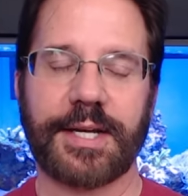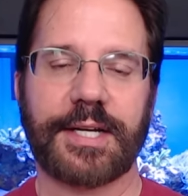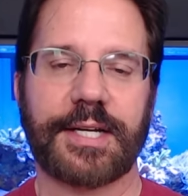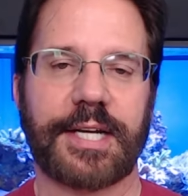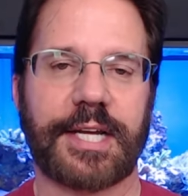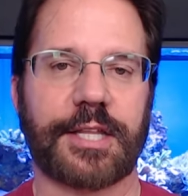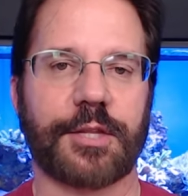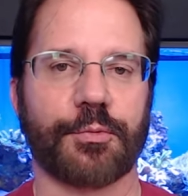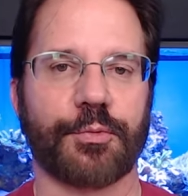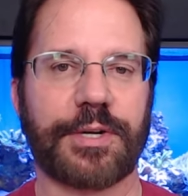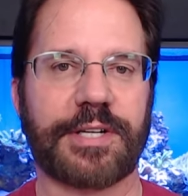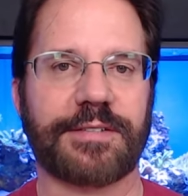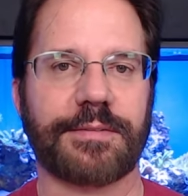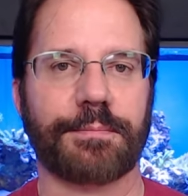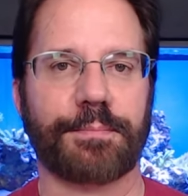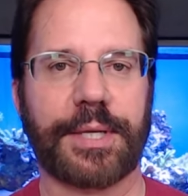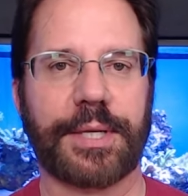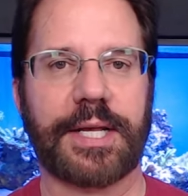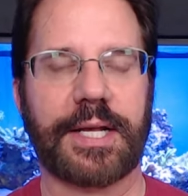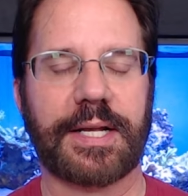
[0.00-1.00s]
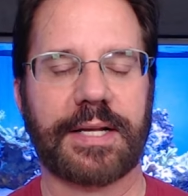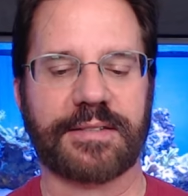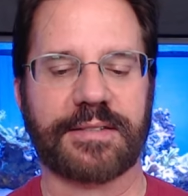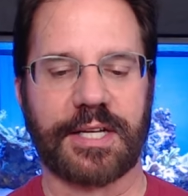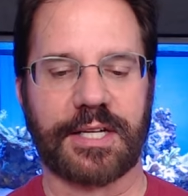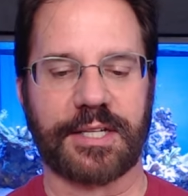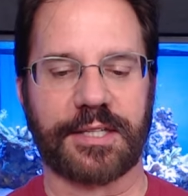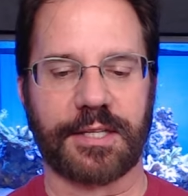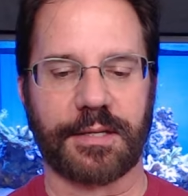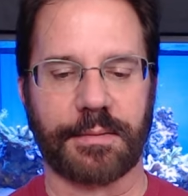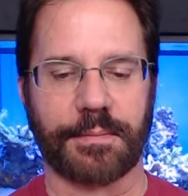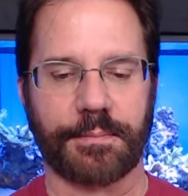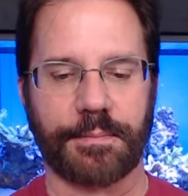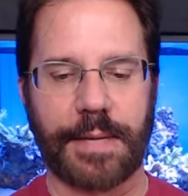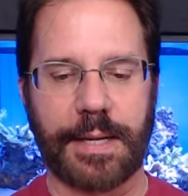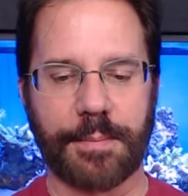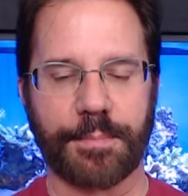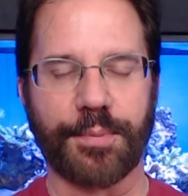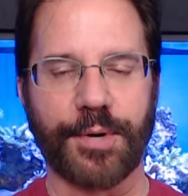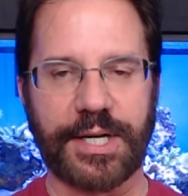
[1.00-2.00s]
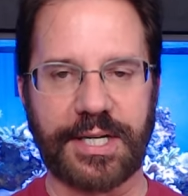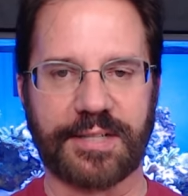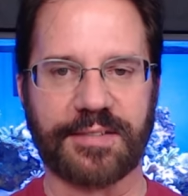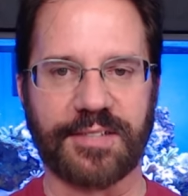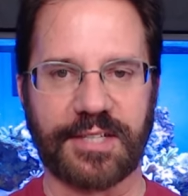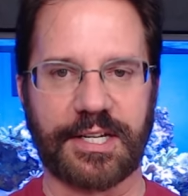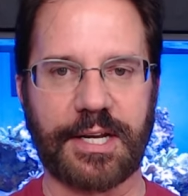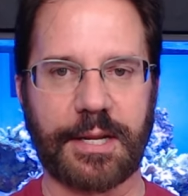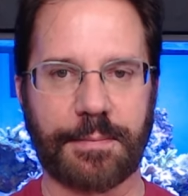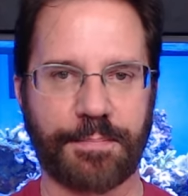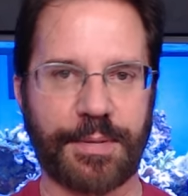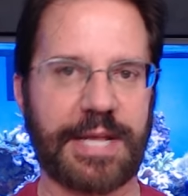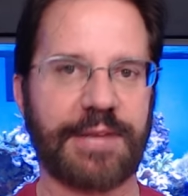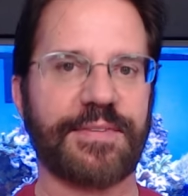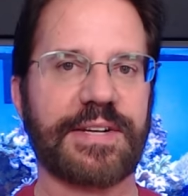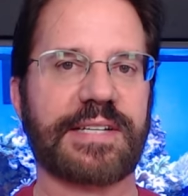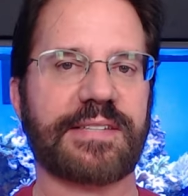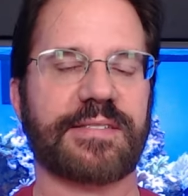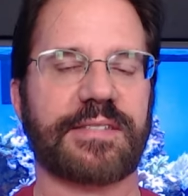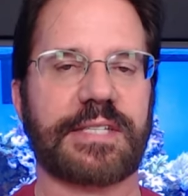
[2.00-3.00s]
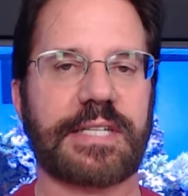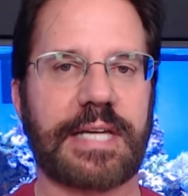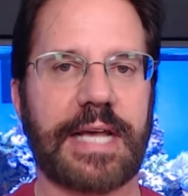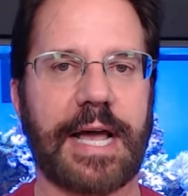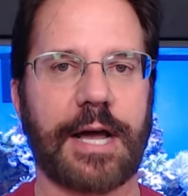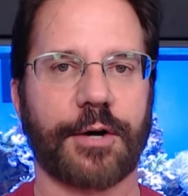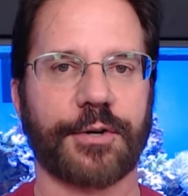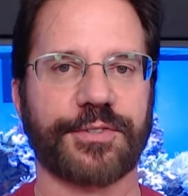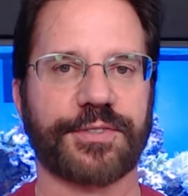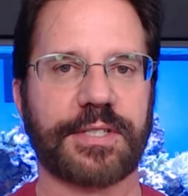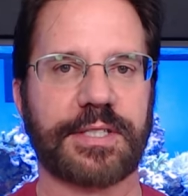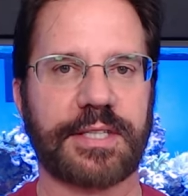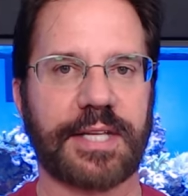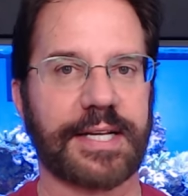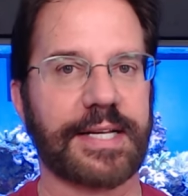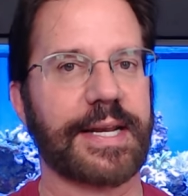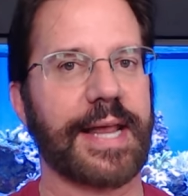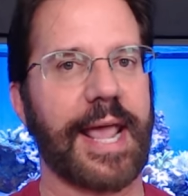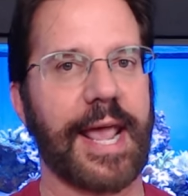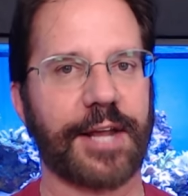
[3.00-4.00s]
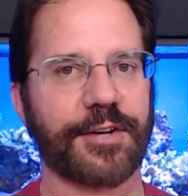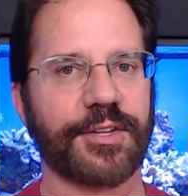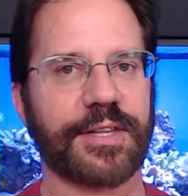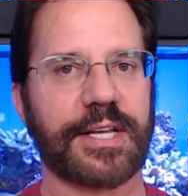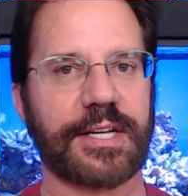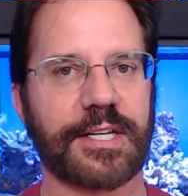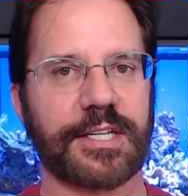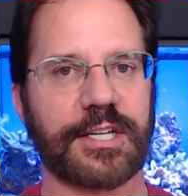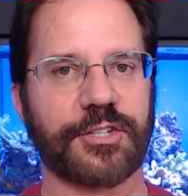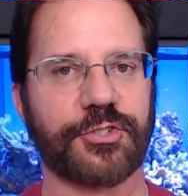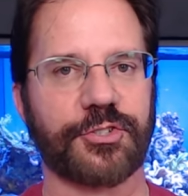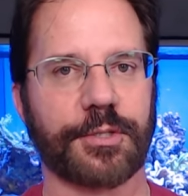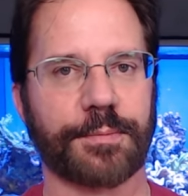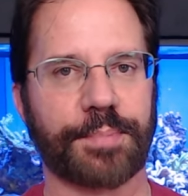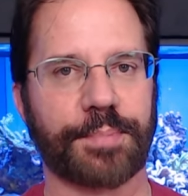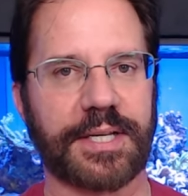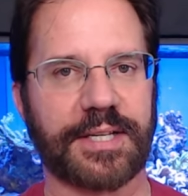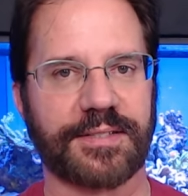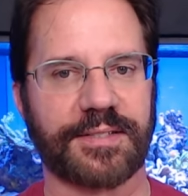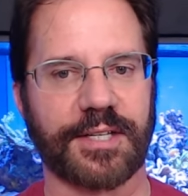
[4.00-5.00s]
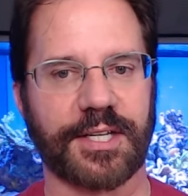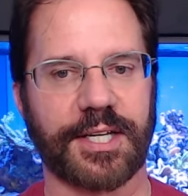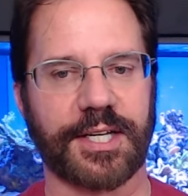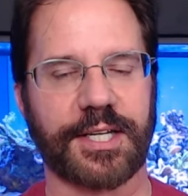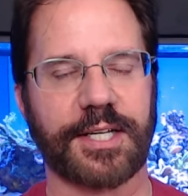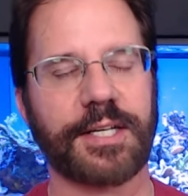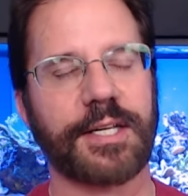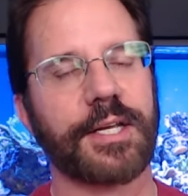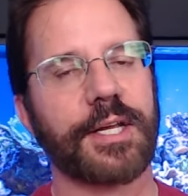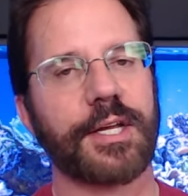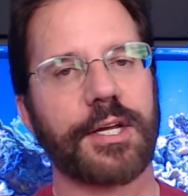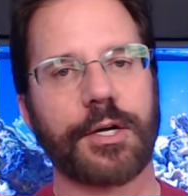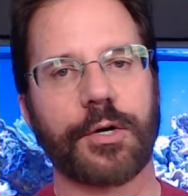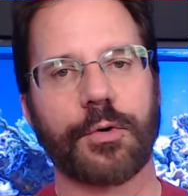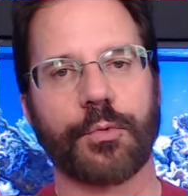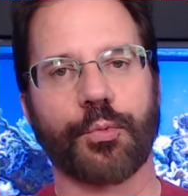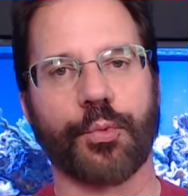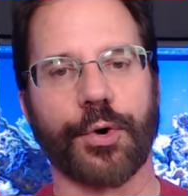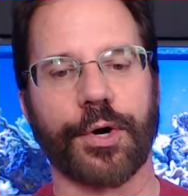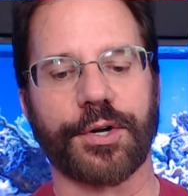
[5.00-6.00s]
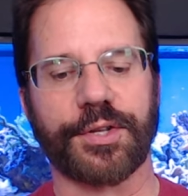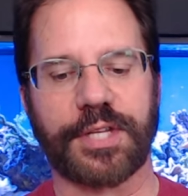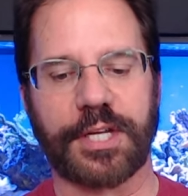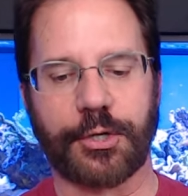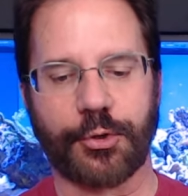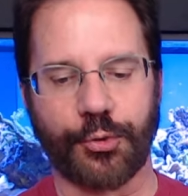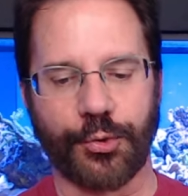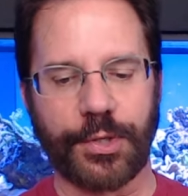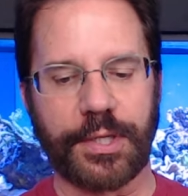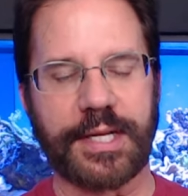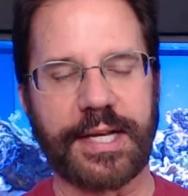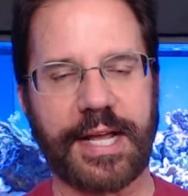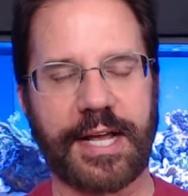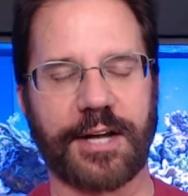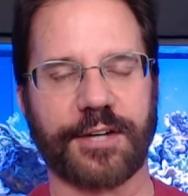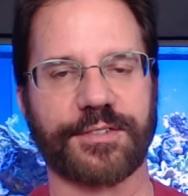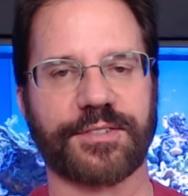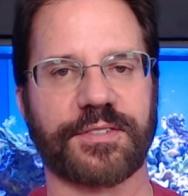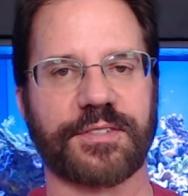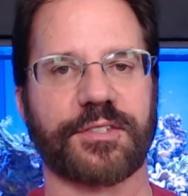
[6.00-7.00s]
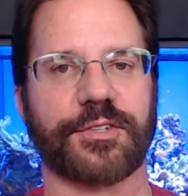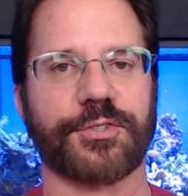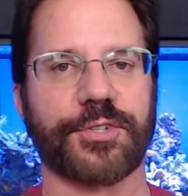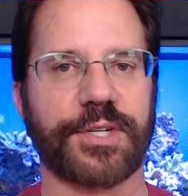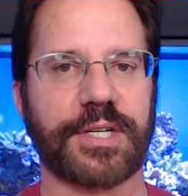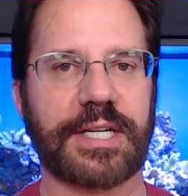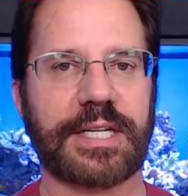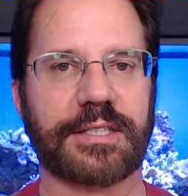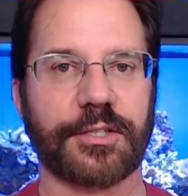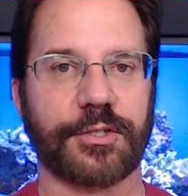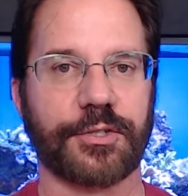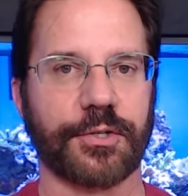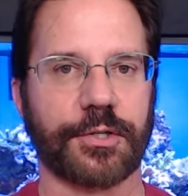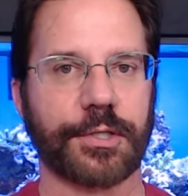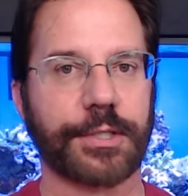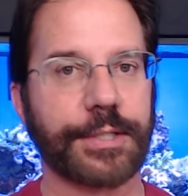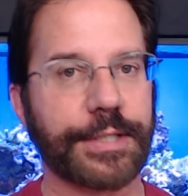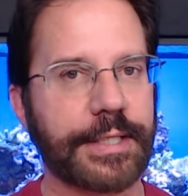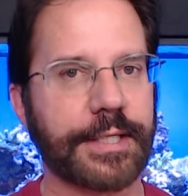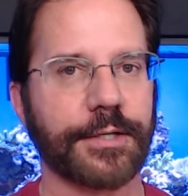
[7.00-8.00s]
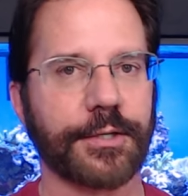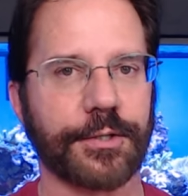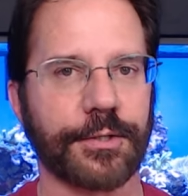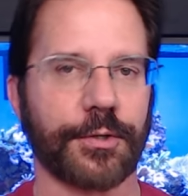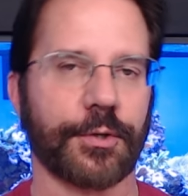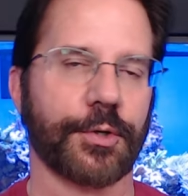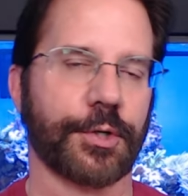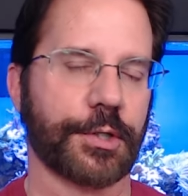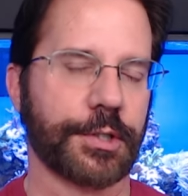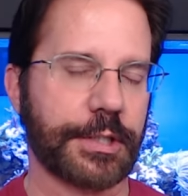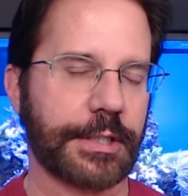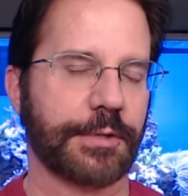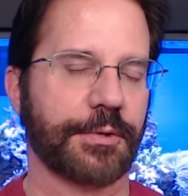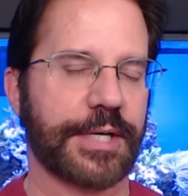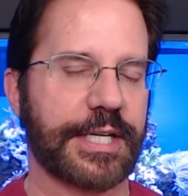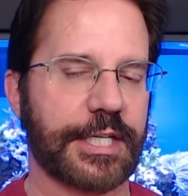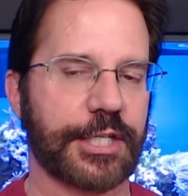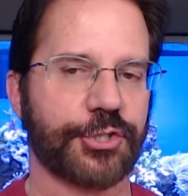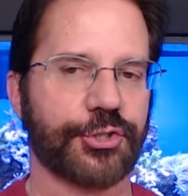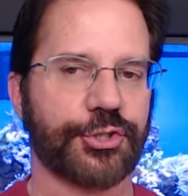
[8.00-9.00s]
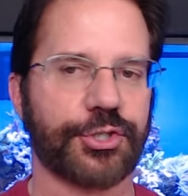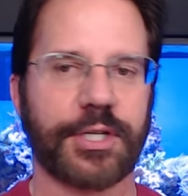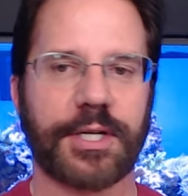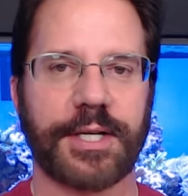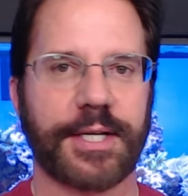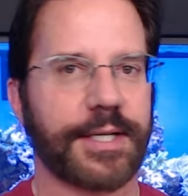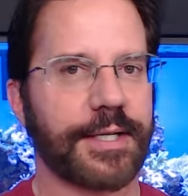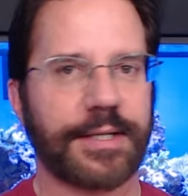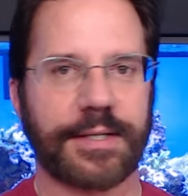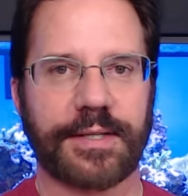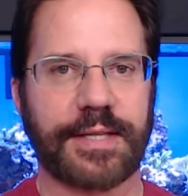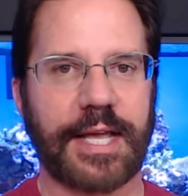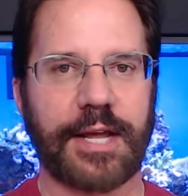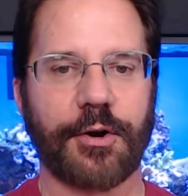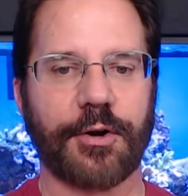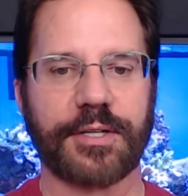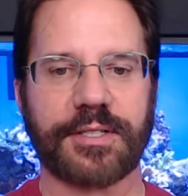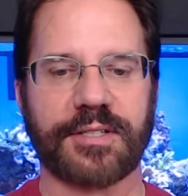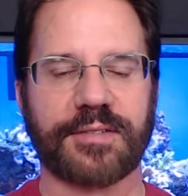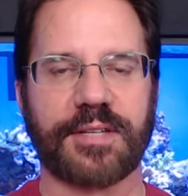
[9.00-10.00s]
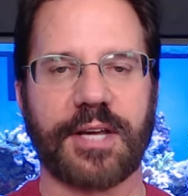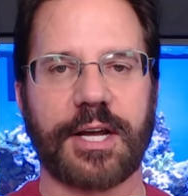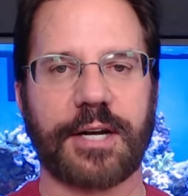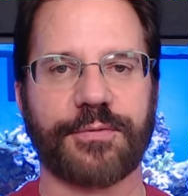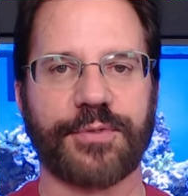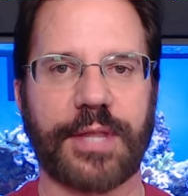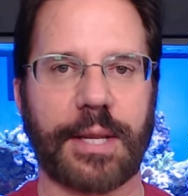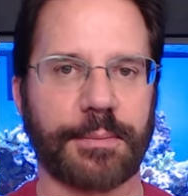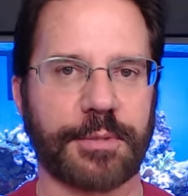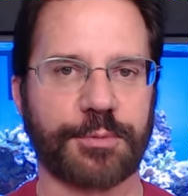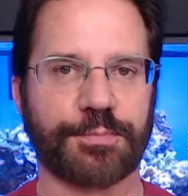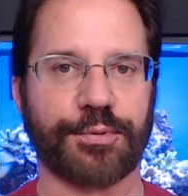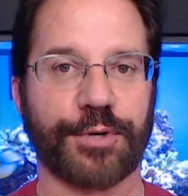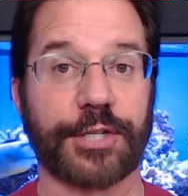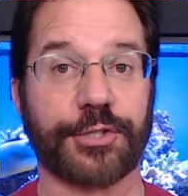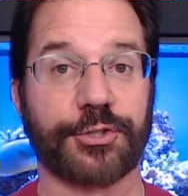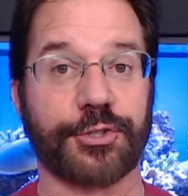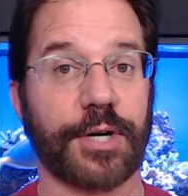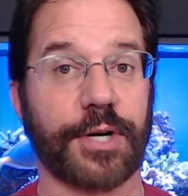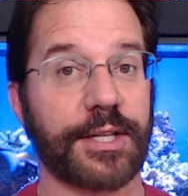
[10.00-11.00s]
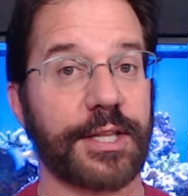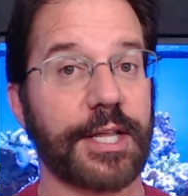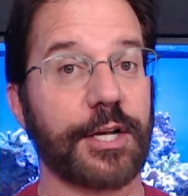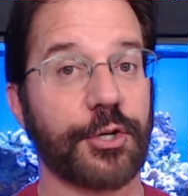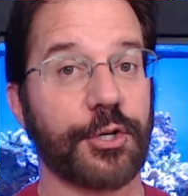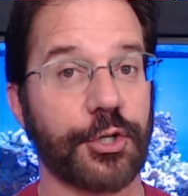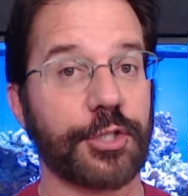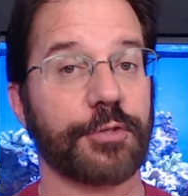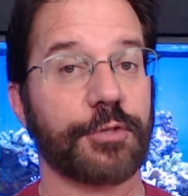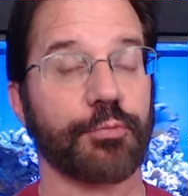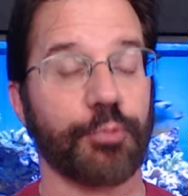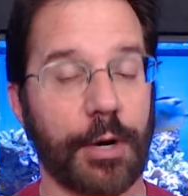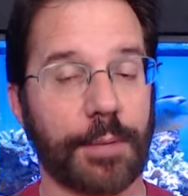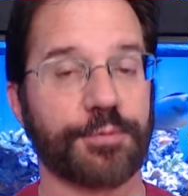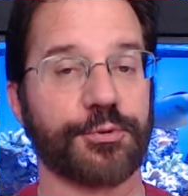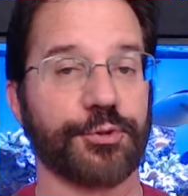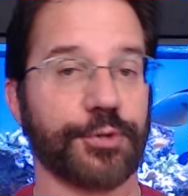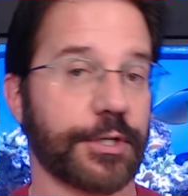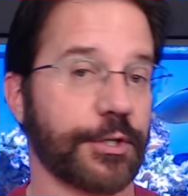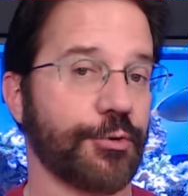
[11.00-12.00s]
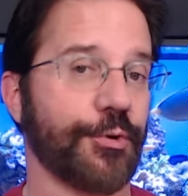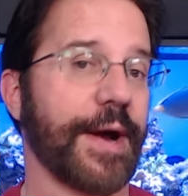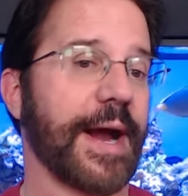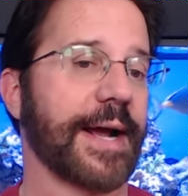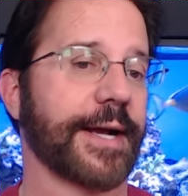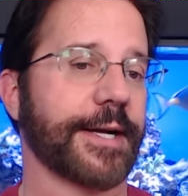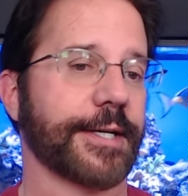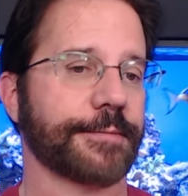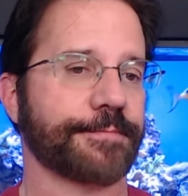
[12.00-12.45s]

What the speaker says: And the reason being is that the membrane is in a PVC housing that can handle that additional PSI, where the acrylic housings underneath that are clear or clear-ish, they aren't designed for that much pressure, and they could rupture and crack.